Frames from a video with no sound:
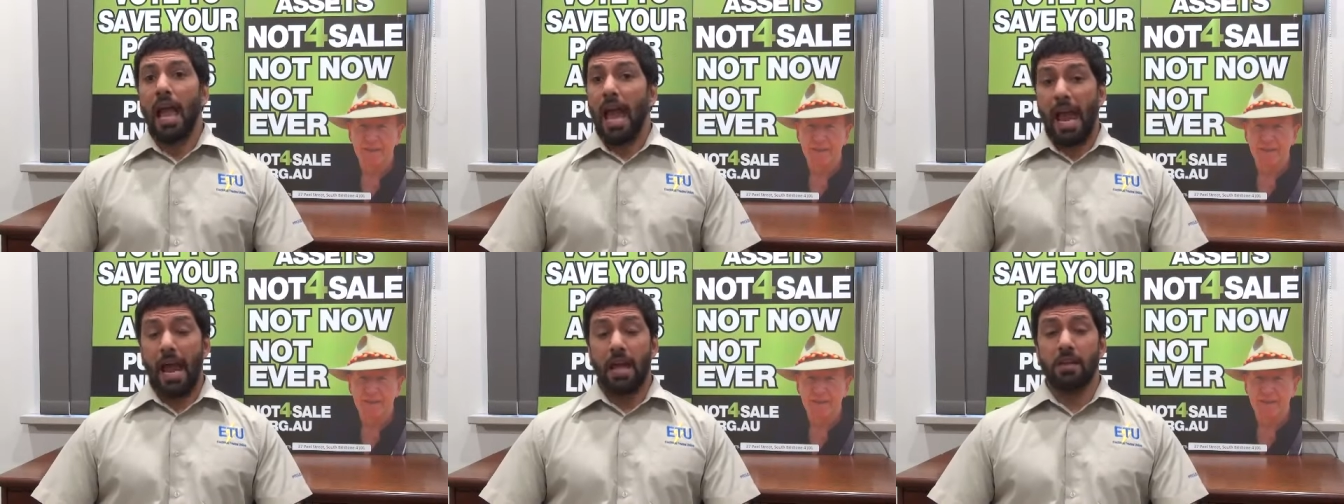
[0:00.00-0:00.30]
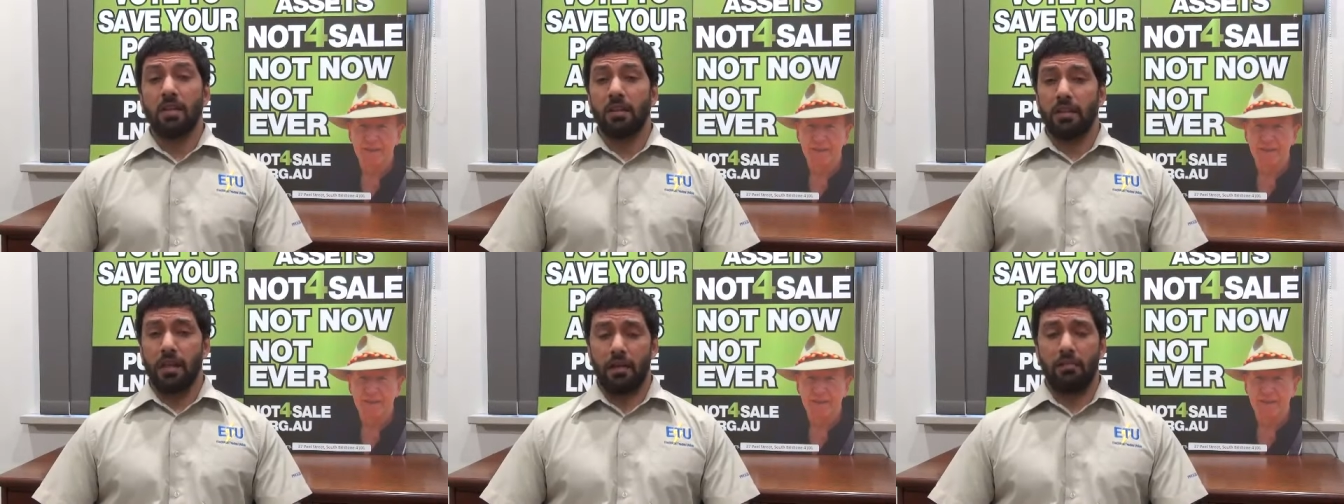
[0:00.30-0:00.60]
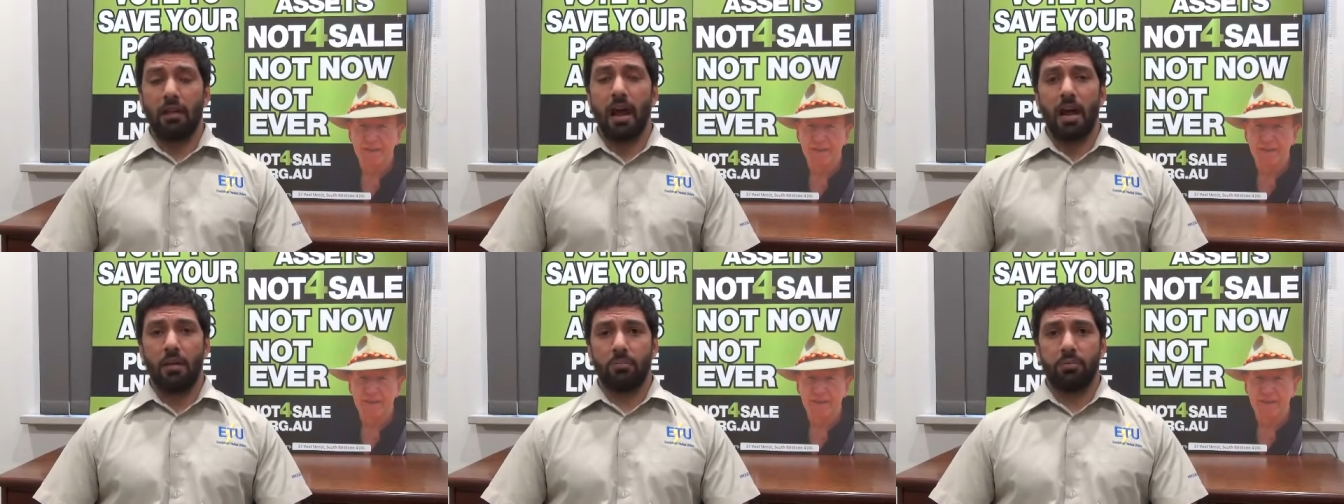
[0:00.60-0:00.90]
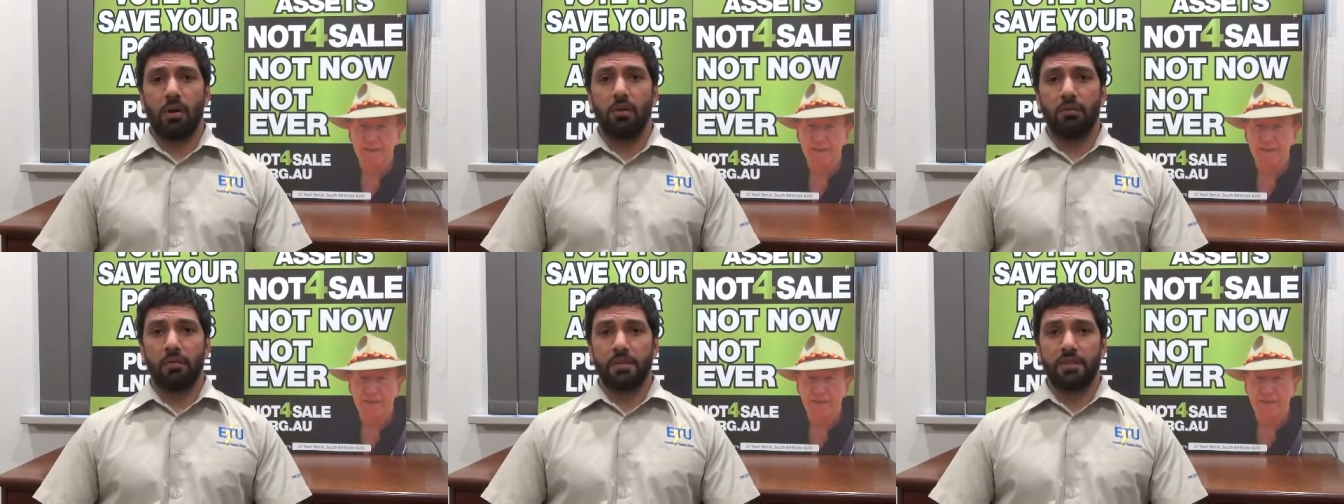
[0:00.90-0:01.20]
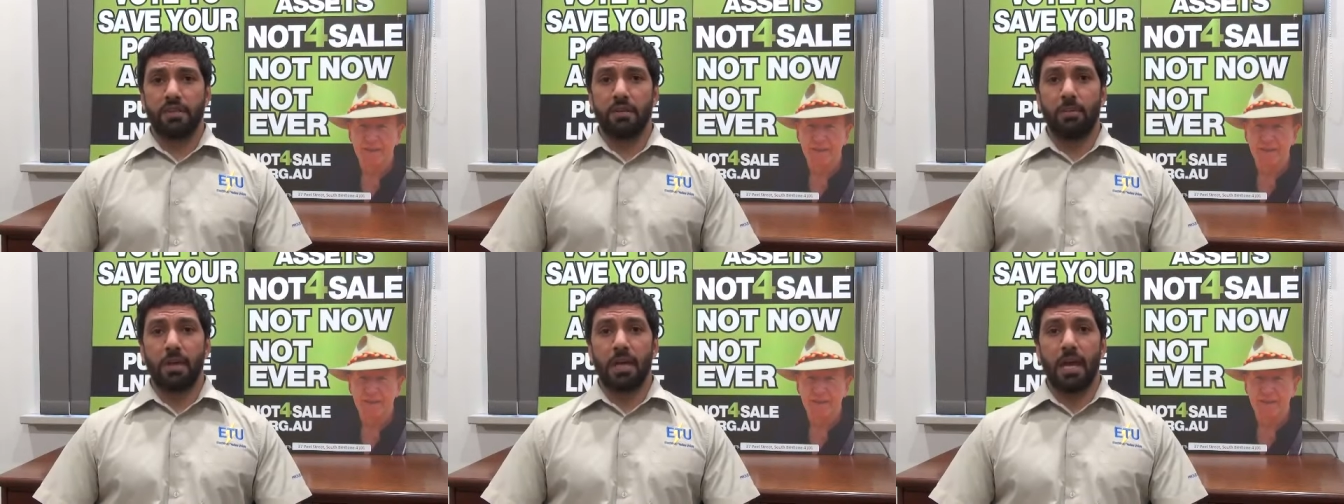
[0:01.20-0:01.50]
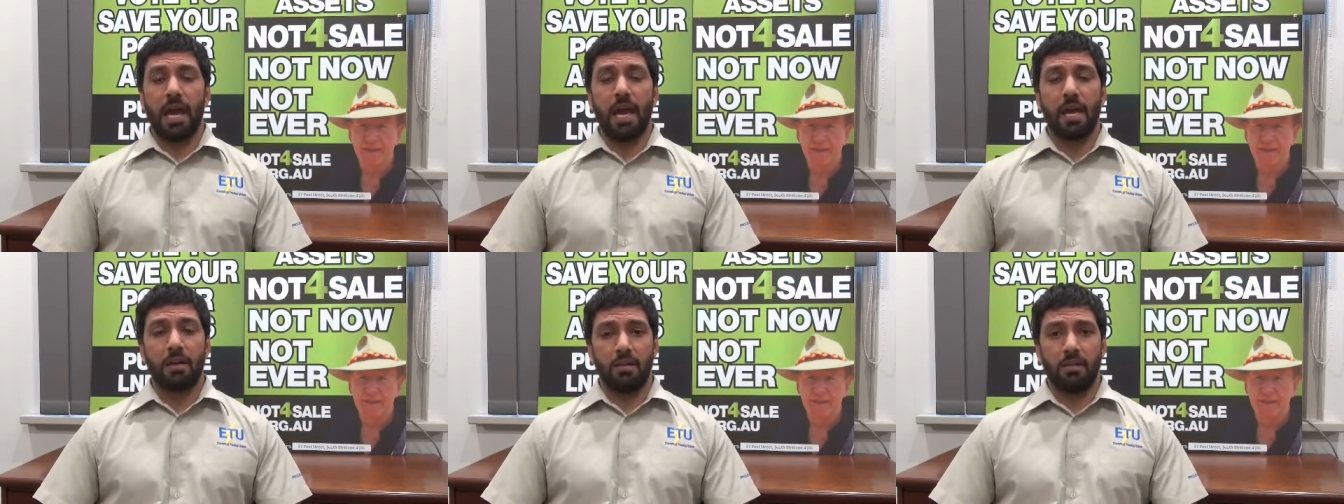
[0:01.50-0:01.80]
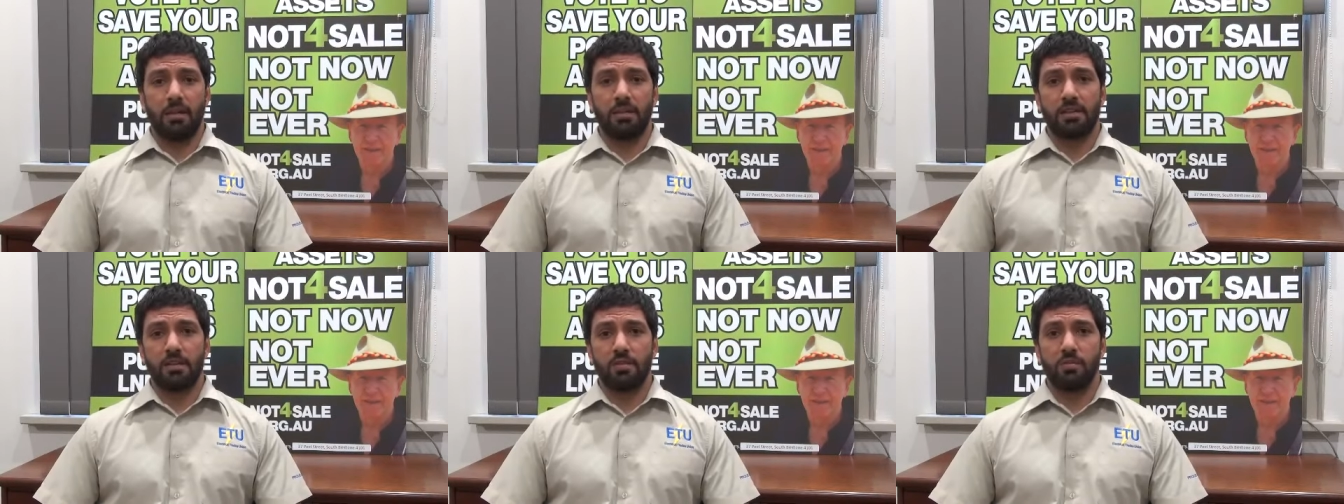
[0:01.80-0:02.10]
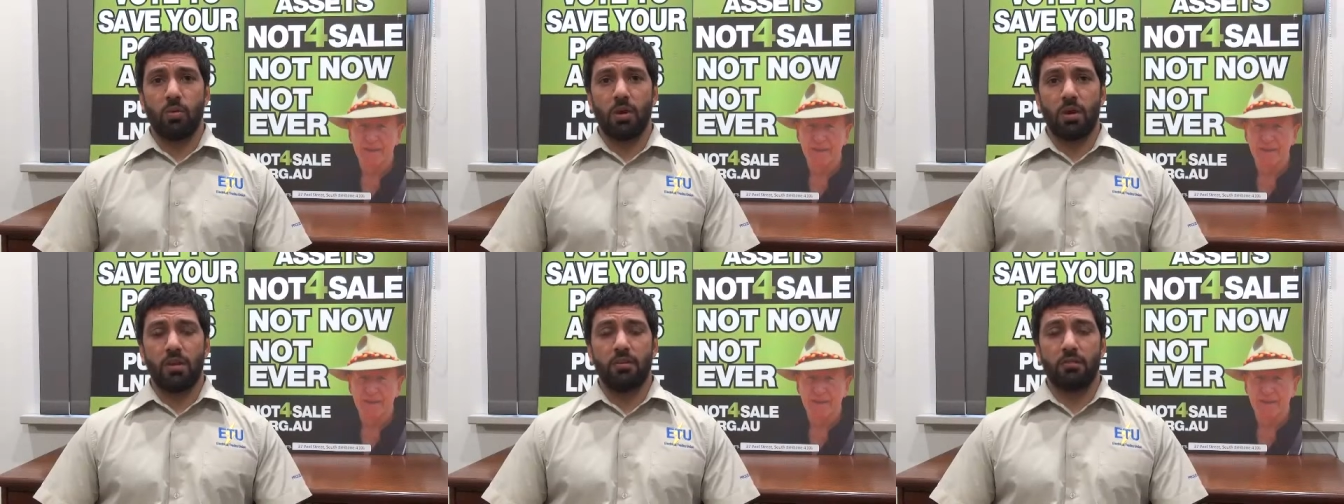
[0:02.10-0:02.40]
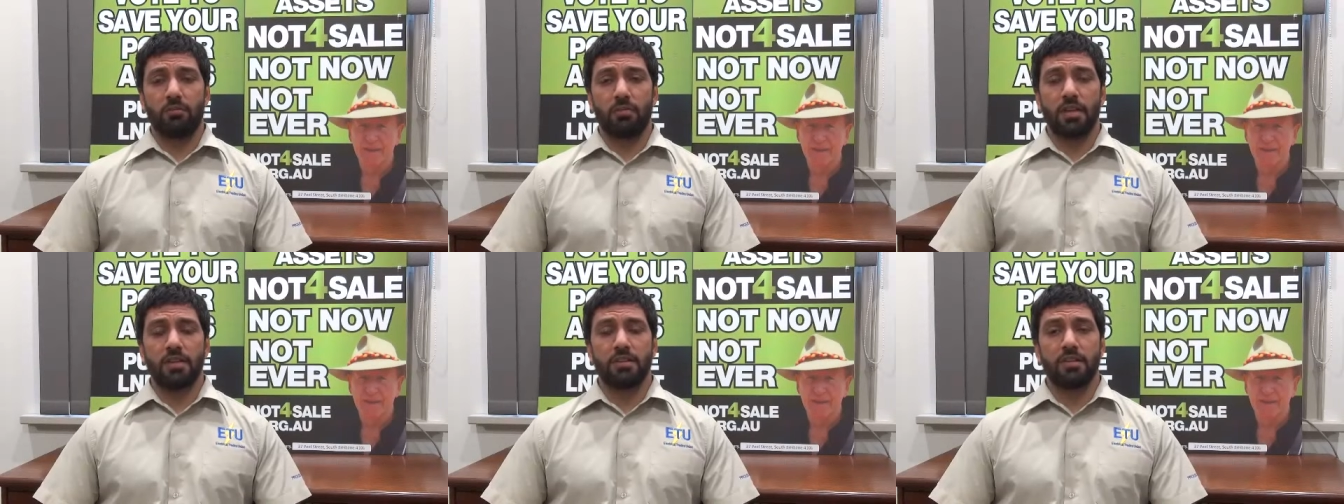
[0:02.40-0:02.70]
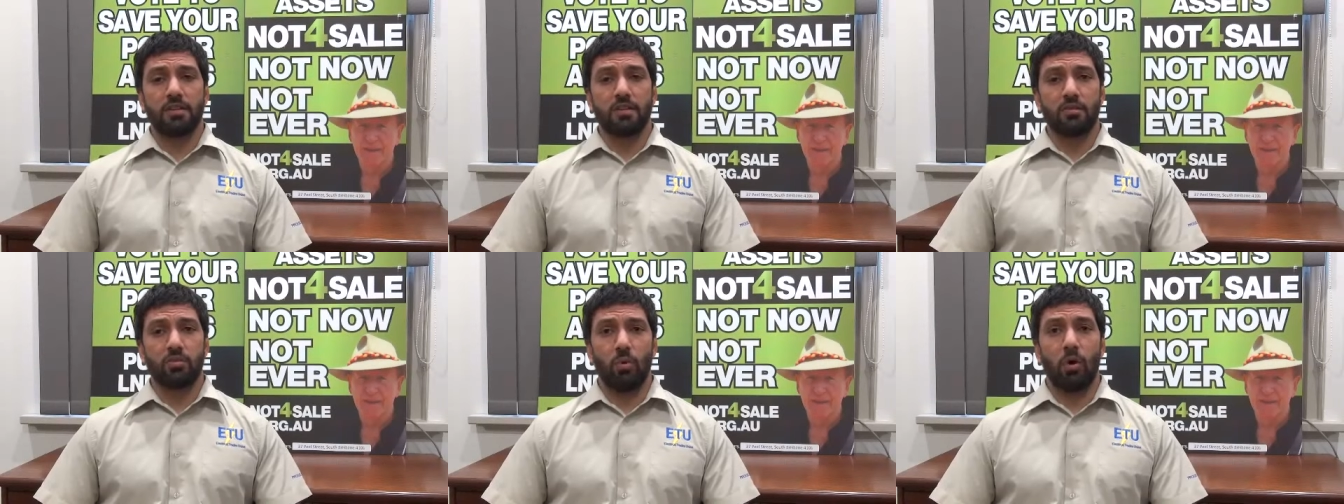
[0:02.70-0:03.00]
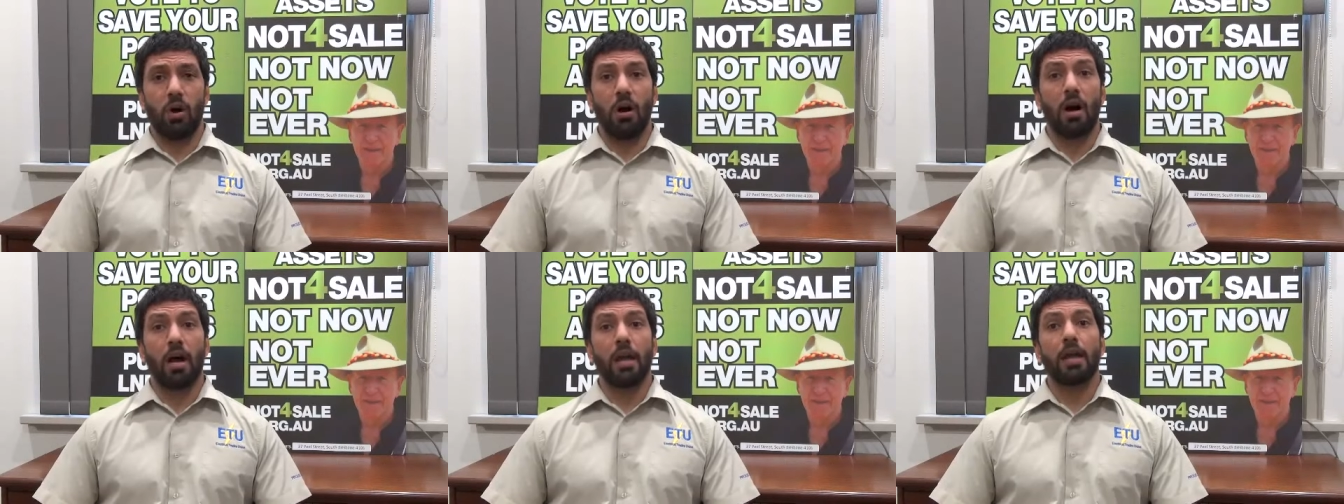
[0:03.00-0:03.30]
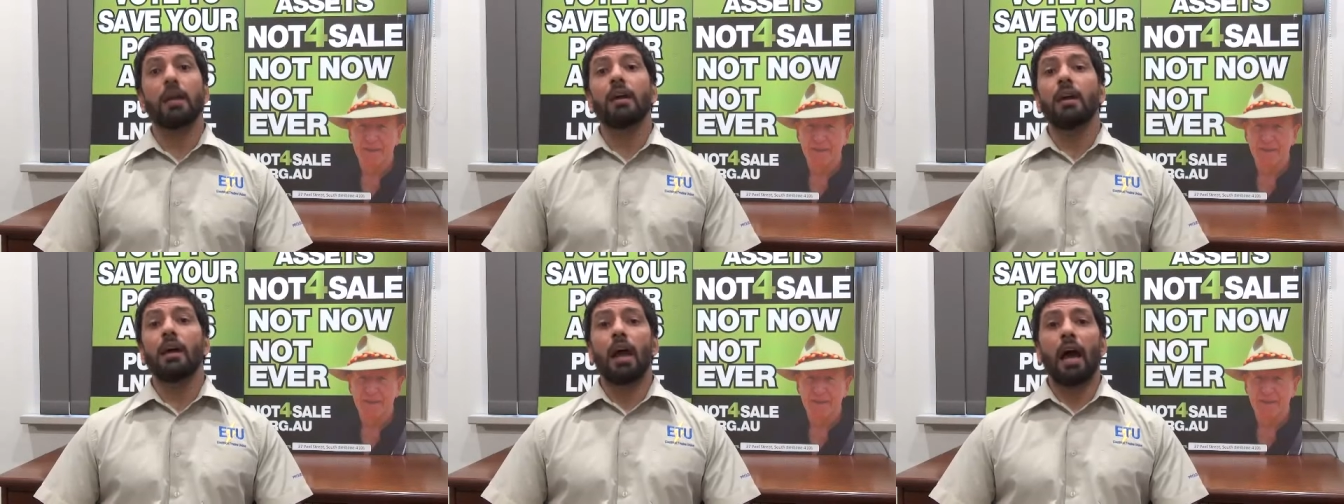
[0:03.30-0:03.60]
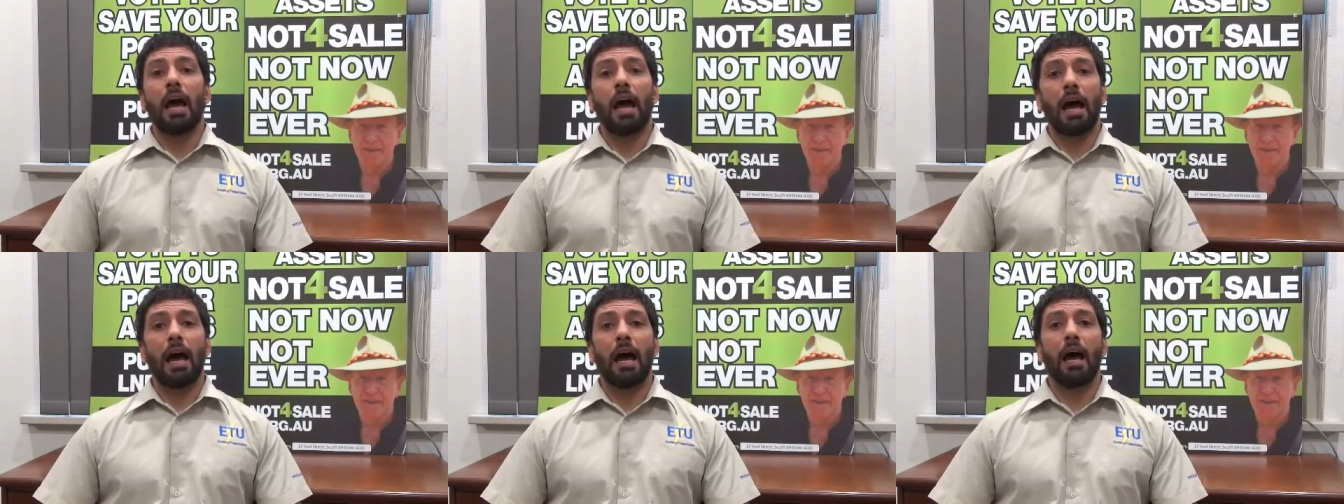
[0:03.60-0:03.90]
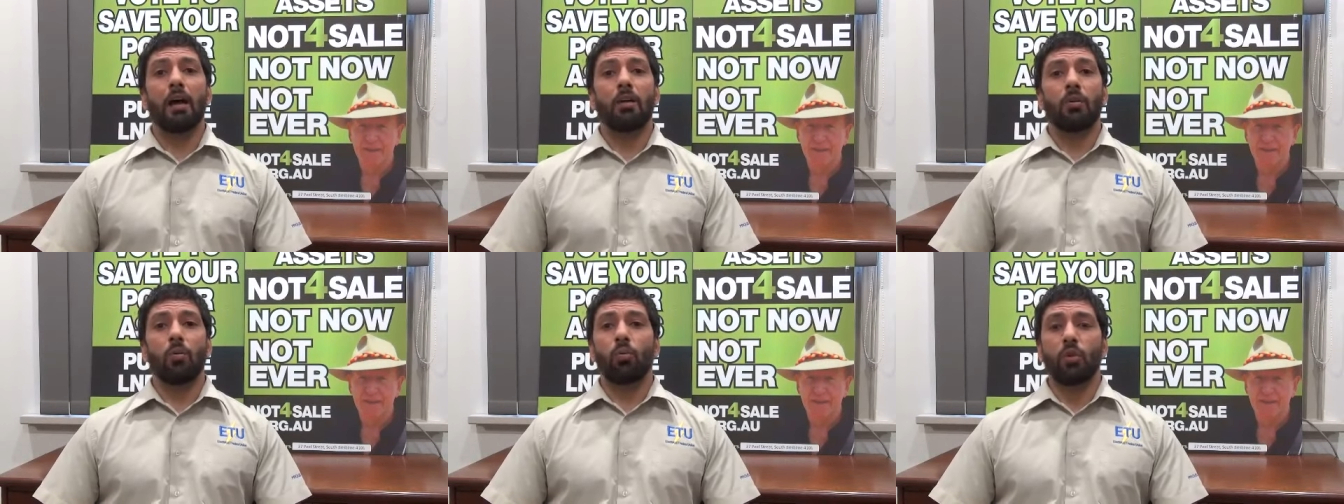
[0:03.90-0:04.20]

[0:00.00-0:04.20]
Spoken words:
And there are profits to be had, and this is one of the reasons why